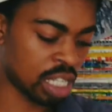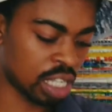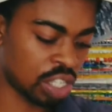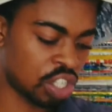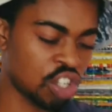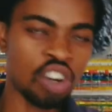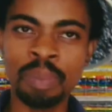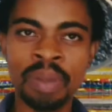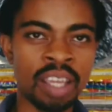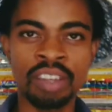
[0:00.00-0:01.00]

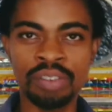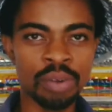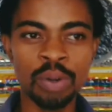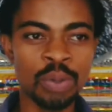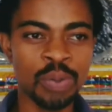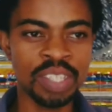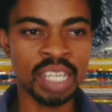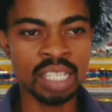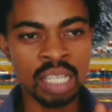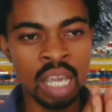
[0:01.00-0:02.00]
scrappings, all those
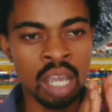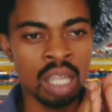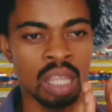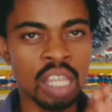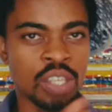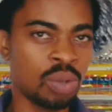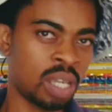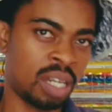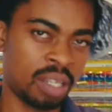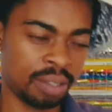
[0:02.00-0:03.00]
things, that's organic.